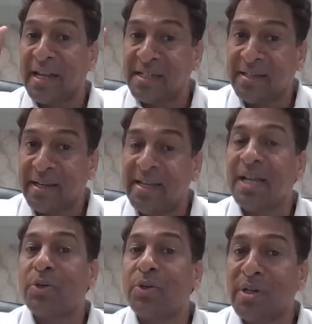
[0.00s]
Financial
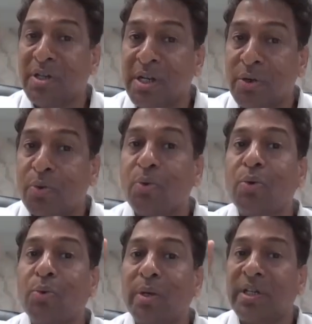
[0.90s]
year
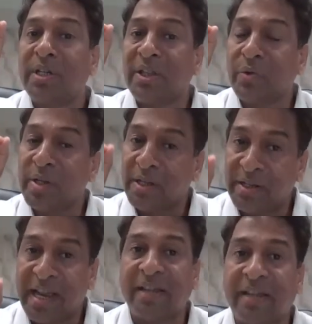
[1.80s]

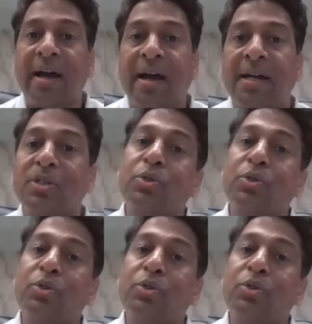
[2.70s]
22-23 data